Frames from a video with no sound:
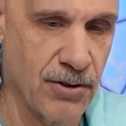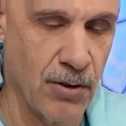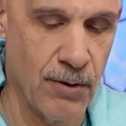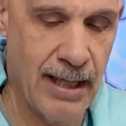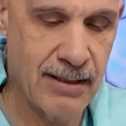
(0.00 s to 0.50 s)

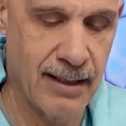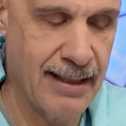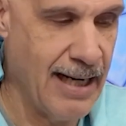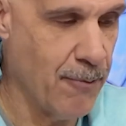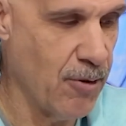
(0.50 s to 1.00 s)
So that's the
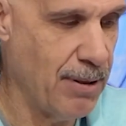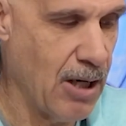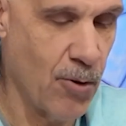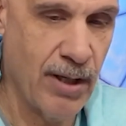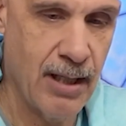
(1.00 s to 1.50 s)
camera
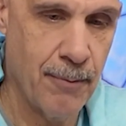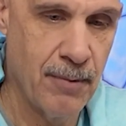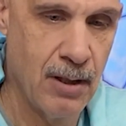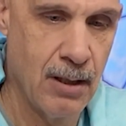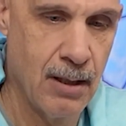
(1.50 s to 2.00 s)
powering
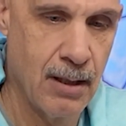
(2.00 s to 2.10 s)
up.